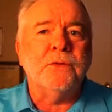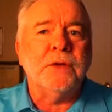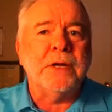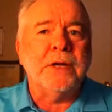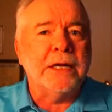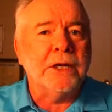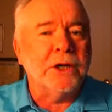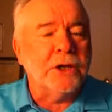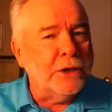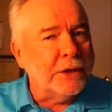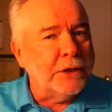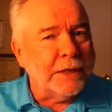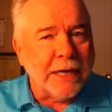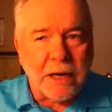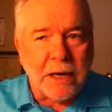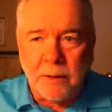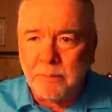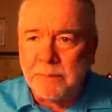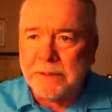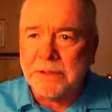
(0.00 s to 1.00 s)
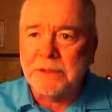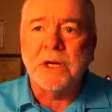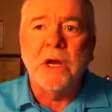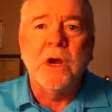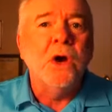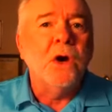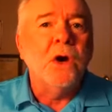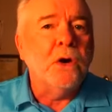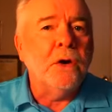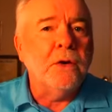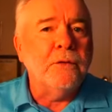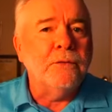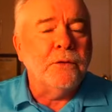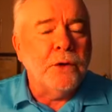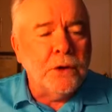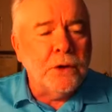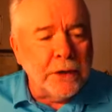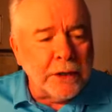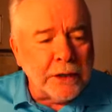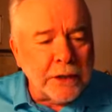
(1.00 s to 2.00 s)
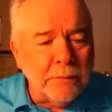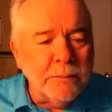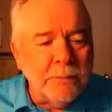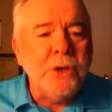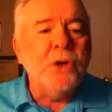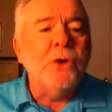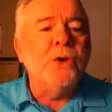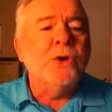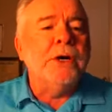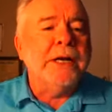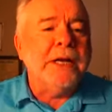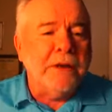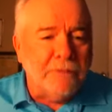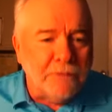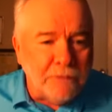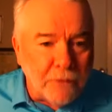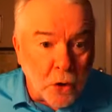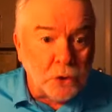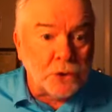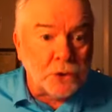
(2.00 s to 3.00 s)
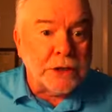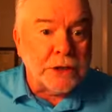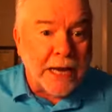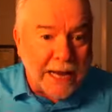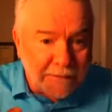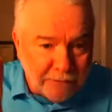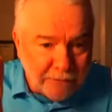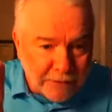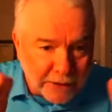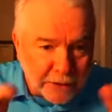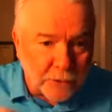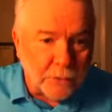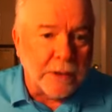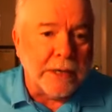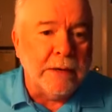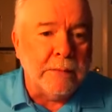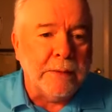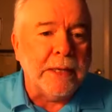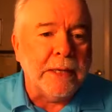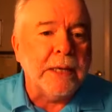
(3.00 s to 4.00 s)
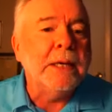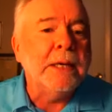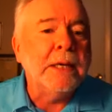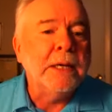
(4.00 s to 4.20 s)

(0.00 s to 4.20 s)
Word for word: you get a good therapist or if you're in a community of folks that have an agreement,